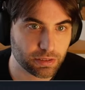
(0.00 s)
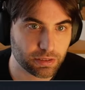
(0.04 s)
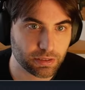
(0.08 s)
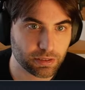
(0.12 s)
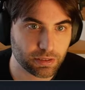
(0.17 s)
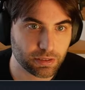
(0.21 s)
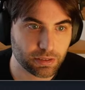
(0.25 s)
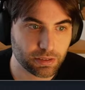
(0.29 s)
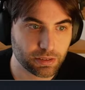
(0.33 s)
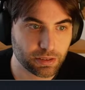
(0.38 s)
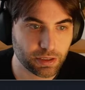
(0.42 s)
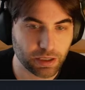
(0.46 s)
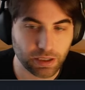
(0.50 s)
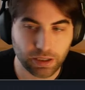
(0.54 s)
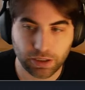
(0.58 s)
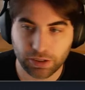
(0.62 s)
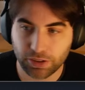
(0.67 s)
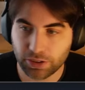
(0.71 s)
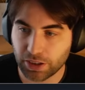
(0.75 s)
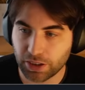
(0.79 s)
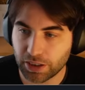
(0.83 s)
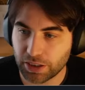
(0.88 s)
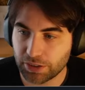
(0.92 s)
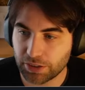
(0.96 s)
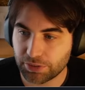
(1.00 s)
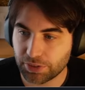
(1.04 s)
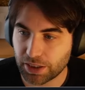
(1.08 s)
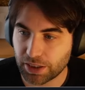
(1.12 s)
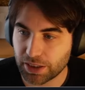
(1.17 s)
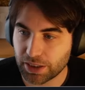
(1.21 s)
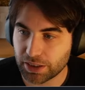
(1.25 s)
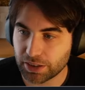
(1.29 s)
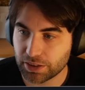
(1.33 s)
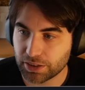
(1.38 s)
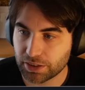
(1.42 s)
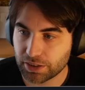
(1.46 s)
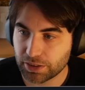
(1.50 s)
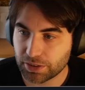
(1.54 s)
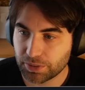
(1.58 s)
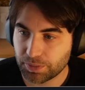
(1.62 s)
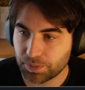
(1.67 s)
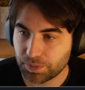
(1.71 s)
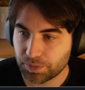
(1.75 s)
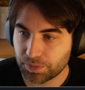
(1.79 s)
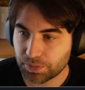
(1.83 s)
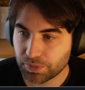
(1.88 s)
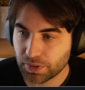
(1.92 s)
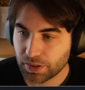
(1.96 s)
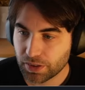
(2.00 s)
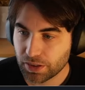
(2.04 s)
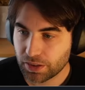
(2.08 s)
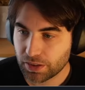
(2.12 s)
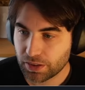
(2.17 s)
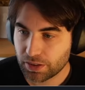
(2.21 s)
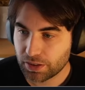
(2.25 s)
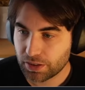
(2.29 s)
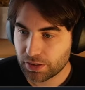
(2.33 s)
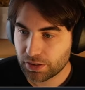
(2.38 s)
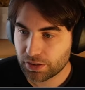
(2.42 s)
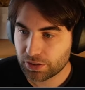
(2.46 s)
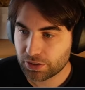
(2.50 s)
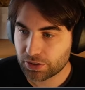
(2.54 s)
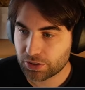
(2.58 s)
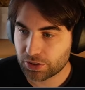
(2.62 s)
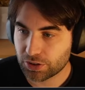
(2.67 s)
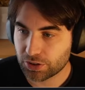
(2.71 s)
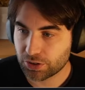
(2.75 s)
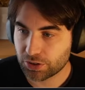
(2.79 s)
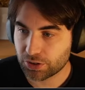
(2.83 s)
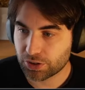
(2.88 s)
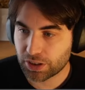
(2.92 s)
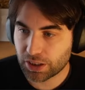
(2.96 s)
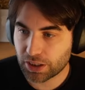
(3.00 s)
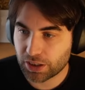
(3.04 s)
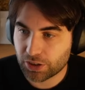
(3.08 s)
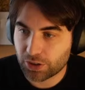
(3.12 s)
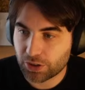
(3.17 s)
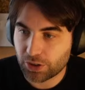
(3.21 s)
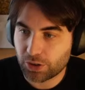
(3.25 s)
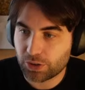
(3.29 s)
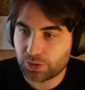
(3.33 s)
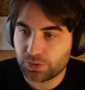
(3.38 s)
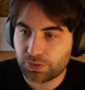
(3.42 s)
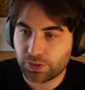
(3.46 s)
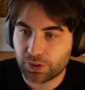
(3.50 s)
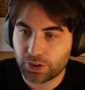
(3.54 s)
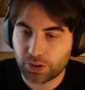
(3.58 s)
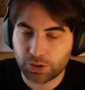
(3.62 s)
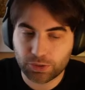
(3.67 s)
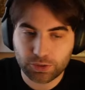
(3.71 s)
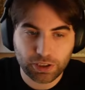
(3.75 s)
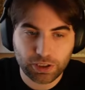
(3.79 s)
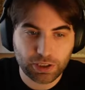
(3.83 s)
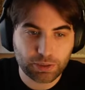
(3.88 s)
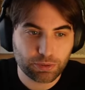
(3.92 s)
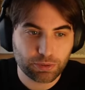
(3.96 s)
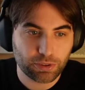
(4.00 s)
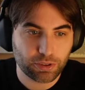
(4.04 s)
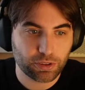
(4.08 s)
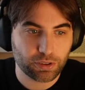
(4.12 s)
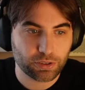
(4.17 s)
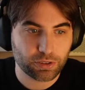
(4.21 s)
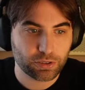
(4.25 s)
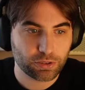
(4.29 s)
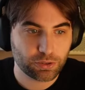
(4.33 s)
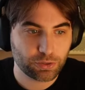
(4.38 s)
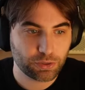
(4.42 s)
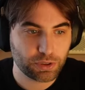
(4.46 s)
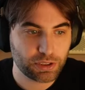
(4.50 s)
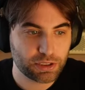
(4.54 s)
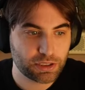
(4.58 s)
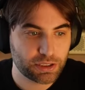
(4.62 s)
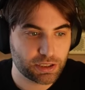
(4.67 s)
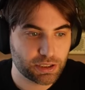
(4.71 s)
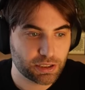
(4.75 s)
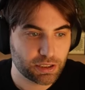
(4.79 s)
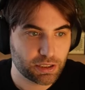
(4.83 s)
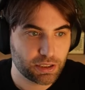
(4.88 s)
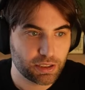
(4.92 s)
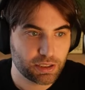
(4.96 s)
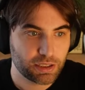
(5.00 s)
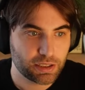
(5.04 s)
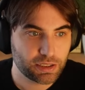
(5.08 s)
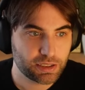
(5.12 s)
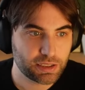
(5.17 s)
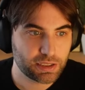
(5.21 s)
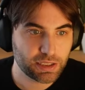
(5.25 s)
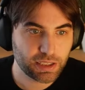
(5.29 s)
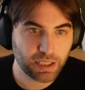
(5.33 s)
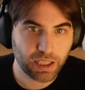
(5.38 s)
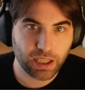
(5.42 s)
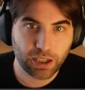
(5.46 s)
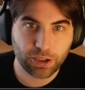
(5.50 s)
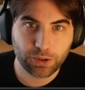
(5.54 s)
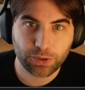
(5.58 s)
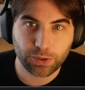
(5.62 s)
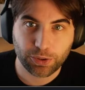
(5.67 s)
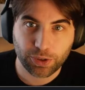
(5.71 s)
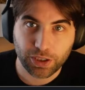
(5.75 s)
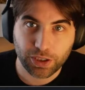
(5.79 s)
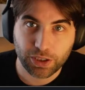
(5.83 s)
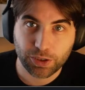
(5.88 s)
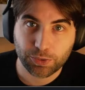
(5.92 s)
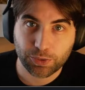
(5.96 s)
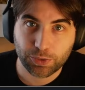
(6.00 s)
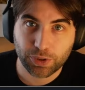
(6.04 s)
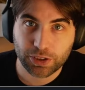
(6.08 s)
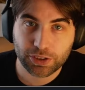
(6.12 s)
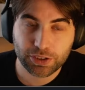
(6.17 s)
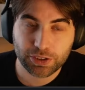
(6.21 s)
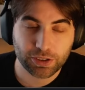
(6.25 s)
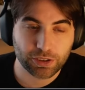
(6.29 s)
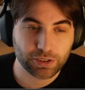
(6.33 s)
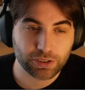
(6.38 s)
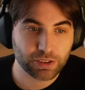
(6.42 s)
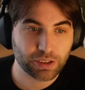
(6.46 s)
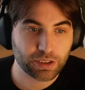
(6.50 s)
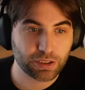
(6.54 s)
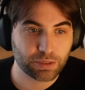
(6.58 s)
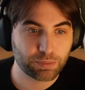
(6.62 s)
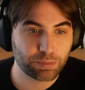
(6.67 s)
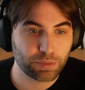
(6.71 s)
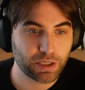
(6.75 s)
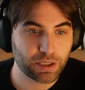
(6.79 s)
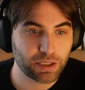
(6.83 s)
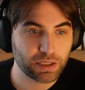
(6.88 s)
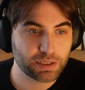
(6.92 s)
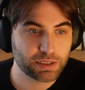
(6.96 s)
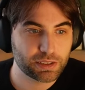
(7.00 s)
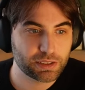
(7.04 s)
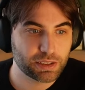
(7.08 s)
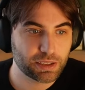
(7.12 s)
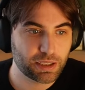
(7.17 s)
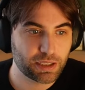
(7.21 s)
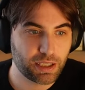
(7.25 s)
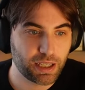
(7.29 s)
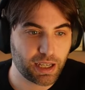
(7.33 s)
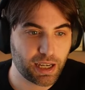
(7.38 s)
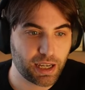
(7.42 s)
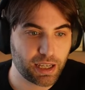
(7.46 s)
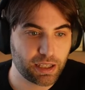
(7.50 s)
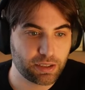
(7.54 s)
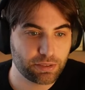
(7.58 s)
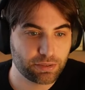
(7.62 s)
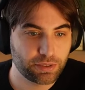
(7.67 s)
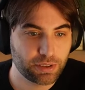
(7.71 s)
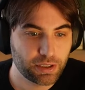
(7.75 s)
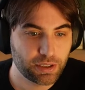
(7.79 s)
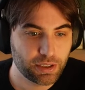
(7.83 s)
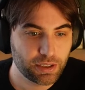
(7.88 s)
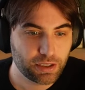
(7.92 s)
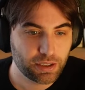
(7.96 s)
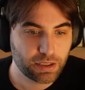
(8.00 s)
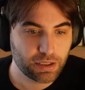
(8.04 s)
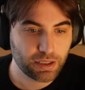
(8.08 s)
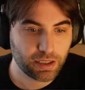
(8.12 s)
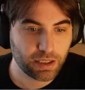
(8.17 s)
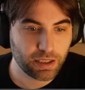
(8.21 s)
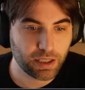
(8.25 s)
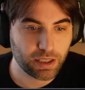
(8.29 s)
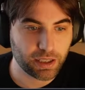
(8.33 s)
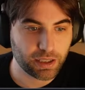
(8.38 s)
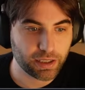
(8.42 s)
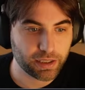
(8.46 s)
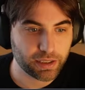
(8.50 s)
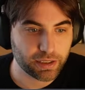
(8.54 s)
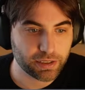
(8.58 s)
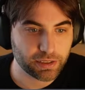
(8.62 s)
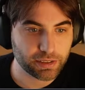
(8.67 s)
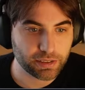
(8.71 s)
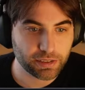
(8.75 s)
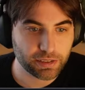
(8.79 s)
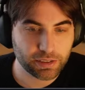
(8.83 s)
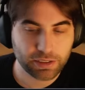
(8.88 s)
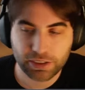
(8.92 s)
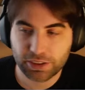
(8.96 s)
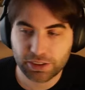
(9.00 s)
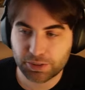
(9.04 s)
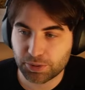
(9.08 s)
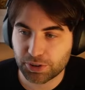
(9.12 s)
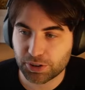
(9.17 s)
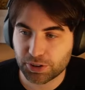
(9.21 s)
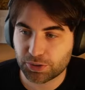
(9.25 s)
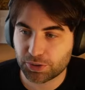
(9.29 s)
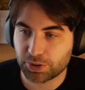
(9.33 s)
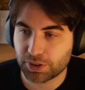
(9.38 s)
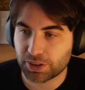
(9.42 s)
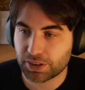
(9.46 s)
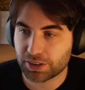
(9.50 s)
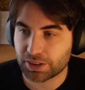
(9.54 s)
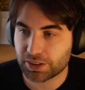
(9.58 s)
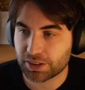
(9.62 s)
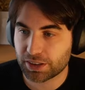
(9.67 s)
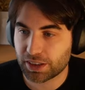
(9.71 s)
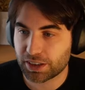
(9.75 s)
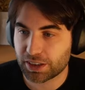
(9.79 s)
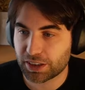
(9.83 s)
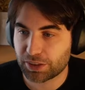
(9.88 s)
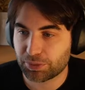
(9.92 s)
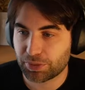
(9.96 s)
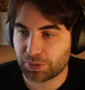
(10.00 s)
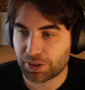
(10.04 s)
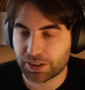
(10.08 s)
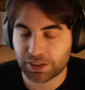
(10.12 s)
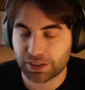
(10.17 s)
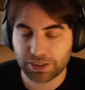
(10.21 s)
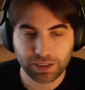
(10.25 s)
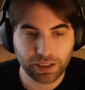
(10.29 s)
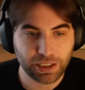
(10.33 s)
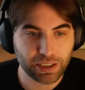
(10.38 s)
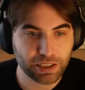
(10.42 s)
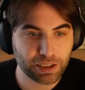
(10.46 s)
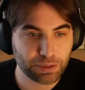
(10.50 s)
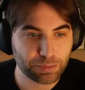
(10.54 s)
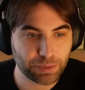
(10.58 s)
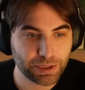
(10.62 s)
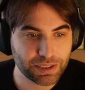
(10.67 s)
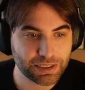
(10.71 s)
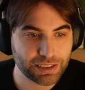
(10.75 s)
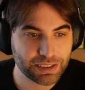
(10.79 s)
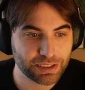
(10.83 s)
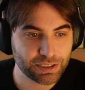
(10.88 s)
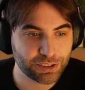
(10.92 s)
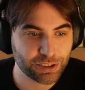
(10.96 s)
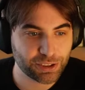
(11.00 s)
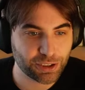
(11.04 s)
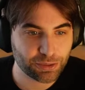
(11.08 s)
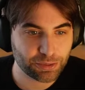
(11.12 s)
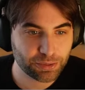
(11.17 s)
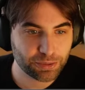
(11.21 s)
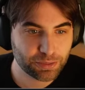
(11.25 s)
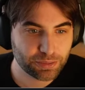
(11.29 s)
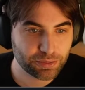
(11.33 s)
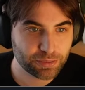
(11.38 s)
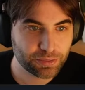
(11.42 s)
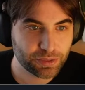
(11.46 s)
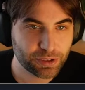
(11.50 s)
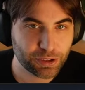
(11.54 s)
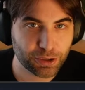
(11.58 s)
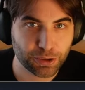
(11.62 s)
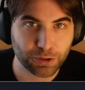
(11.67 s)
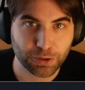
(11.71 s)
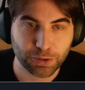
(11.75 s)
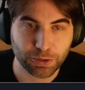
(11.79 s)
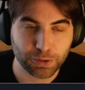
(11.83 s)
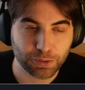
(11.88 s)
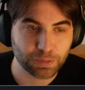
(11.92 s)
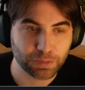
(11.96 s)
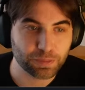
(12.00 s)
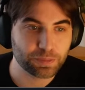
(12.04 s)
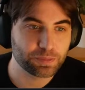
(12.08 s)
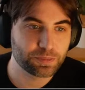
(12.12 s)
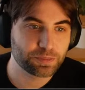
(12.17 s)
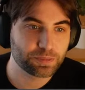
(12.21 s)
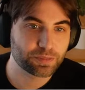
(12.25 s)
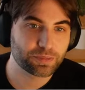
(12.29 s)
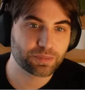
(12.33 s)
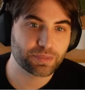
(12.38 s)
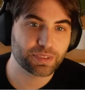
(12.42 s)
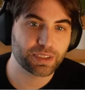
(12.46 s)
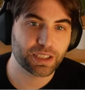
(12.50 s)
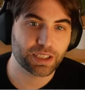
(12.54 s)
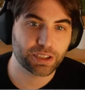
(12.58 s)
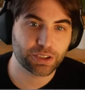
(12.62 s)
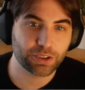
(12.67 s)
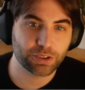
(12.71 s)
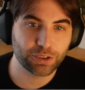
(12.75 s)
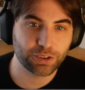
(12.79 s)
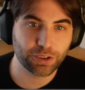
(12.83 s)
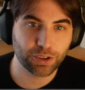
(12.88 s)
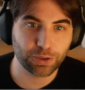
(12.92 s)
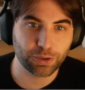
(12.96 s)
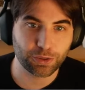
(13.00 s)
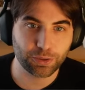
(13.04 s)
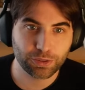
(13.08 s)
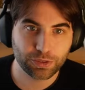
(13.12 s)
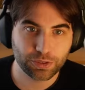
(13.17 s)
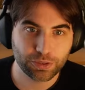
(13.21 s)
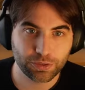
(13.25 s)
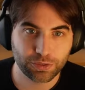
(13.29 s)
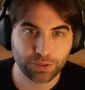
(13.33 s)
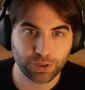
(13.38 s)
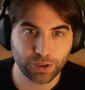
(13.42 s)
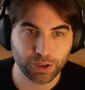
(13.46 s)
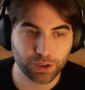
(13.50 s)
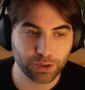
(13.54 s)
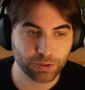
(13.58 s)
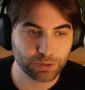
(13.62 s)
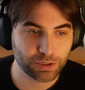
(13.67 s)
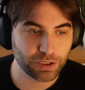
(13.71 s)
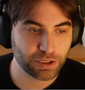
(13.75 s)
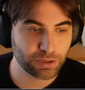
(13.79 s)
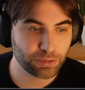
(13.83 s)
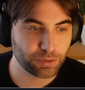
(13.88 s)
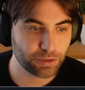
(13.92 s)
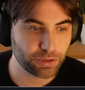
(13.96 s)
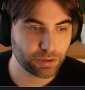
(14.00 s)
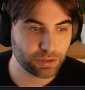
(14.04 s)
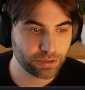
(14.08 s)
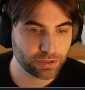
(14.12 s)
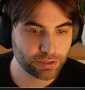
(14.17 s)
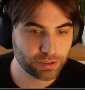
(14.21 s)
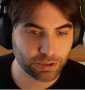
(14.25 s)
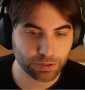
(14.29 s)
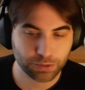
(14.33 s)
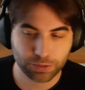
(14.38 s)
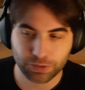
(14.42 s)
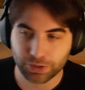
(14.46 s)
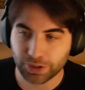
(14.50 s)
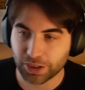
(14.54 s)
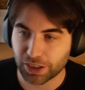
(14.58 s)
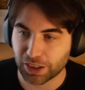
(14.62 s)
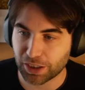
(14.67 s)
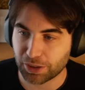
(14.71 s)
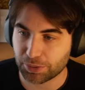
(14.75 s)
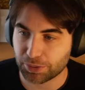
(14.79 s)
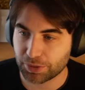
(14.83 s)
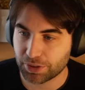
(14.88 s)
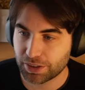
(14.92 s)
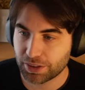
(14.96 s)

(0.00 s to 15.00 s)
Yeah, I'm gonna leave a link so you can go follow TiVo on Twitch, see how he works on the page live, and he's been doing an amazing job. So yeah, you go follow TiVo, subscribe.